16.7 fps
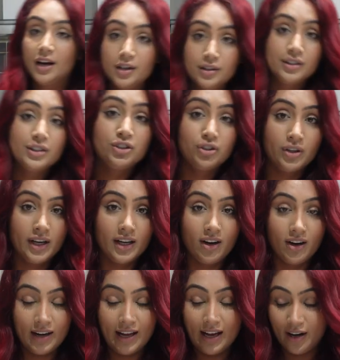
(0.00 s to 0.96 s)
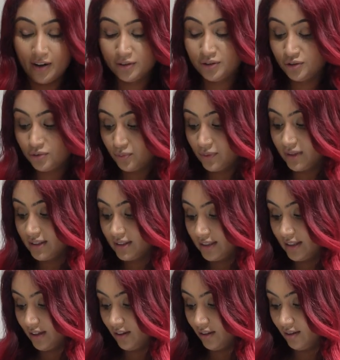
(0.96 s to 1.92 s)
Here's a trick on how to
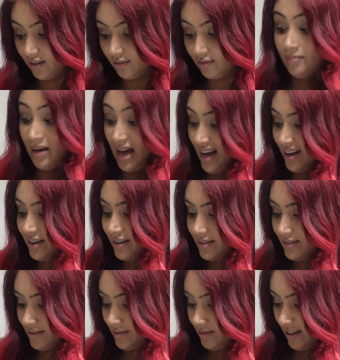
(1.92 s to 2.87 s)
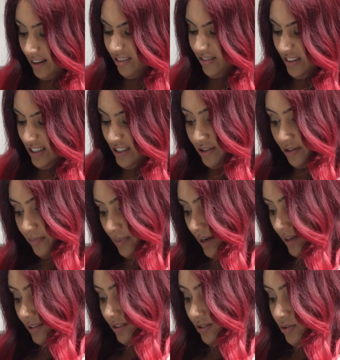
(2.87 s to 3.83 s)
reseal bags, like freezer
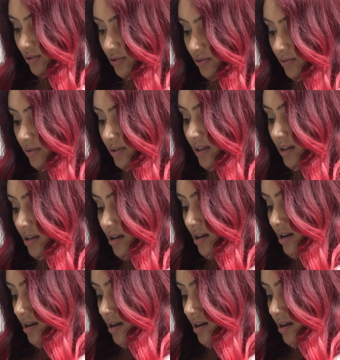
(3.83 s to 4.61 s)
bags usually.